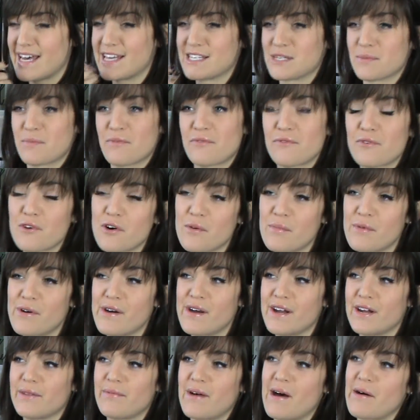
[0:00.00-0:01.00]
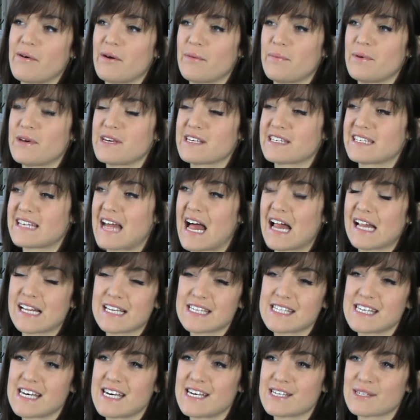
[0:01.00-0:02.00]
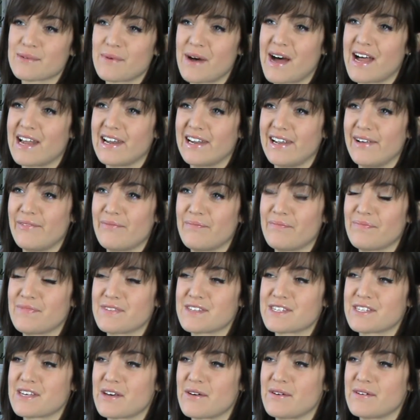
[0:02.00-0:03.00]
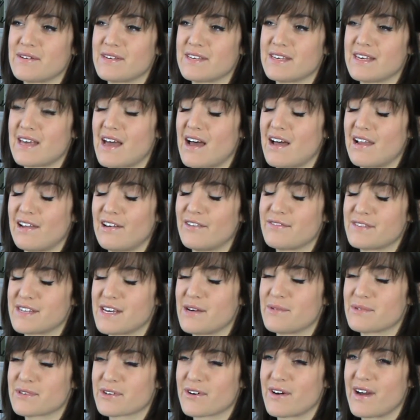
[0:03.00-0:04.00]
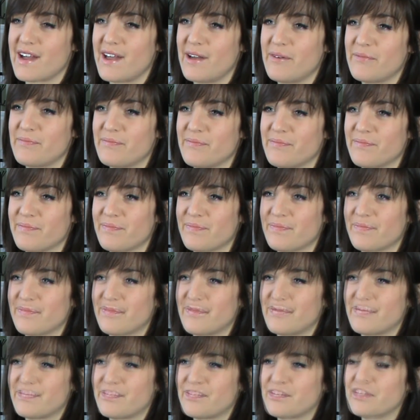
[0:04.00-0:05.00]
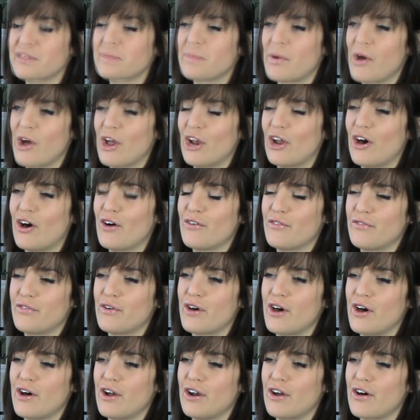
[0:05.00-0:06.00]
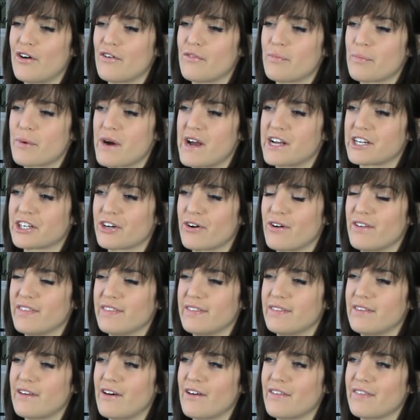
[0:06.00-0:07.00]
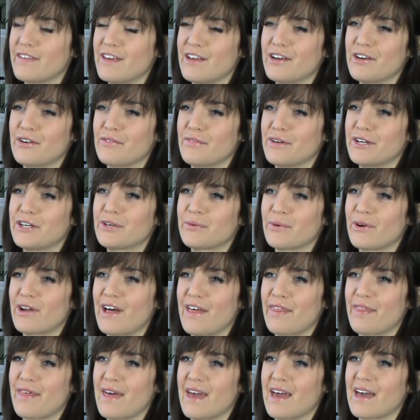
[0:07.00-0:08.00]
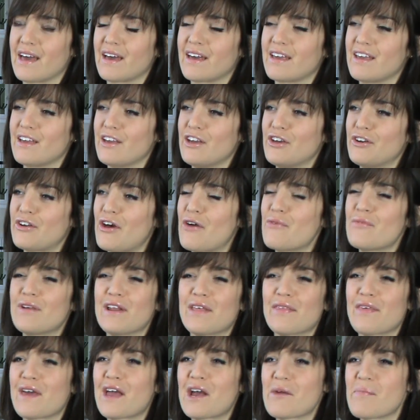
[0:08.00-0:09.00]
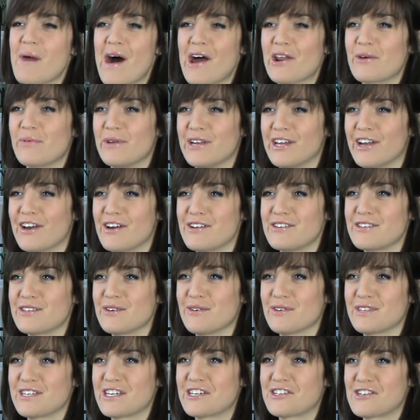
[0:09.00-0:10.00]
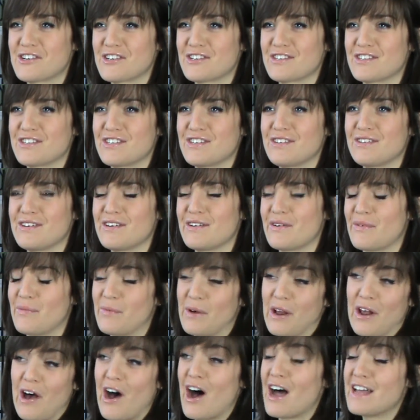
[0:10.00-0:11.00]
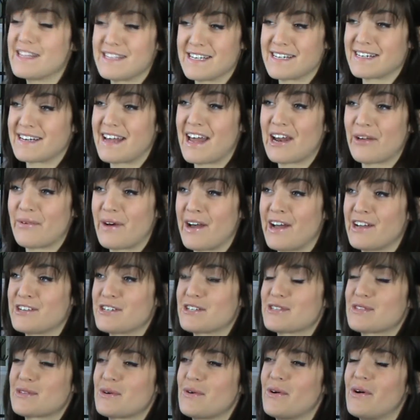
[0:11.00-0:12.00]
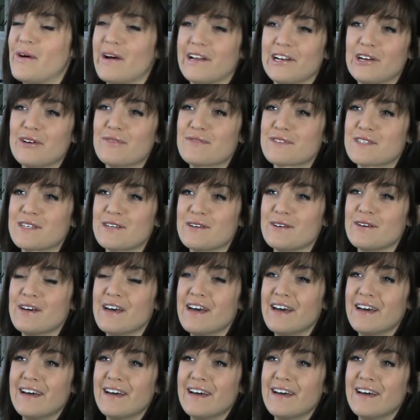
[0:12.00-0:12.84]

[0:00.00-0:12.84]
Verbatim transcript: as a performer and about my personality as well. Um, so yeah, I loved it. It was great. Yeah, it does put a lot of a lot of pressure on on the individual. I think you don't really think about it when you go to the auditions. You, well, I didn't anyway. I just thought oh, I'd love to